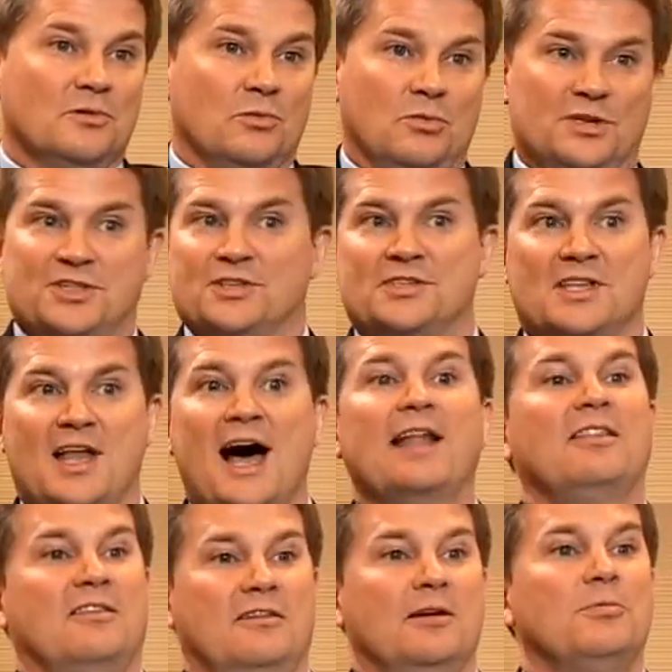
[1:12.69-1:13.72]
which is
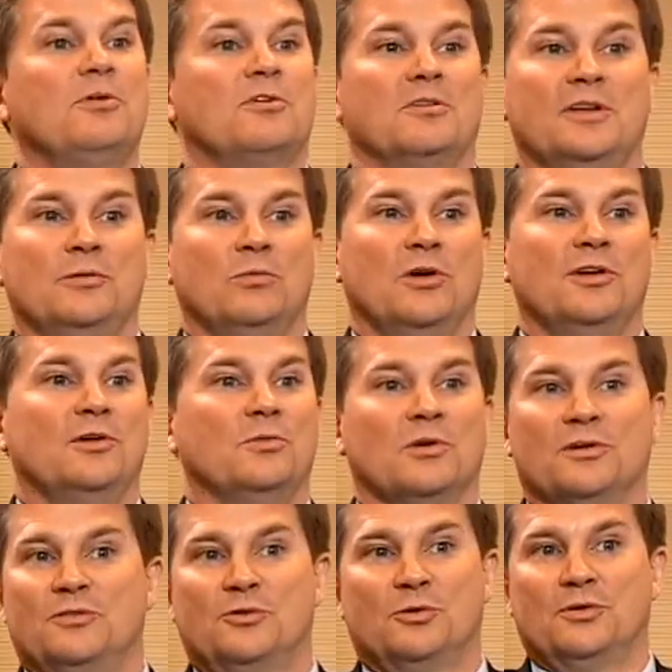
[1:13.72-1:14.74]
not typically what you
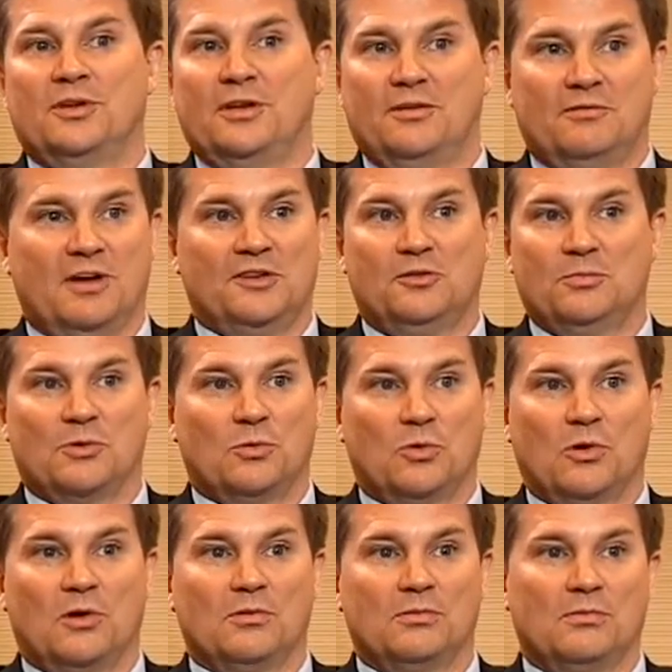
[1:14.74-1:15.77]
want to do in the investment
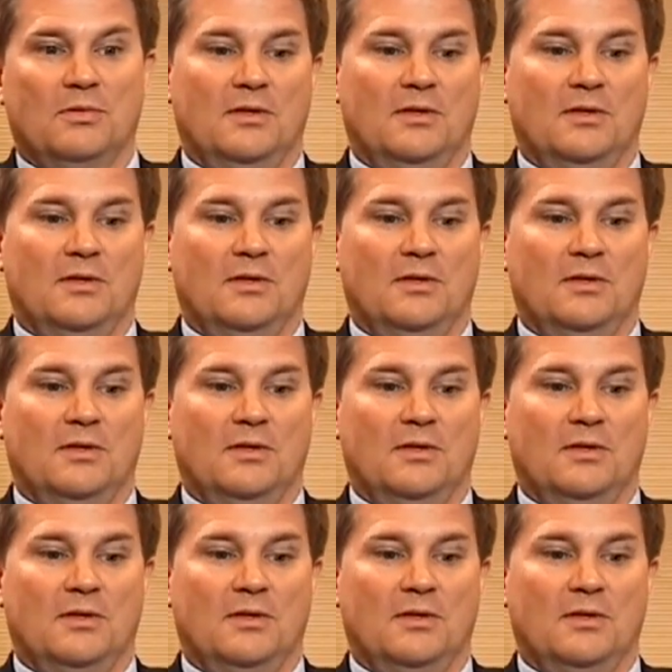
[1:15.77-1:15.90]
world.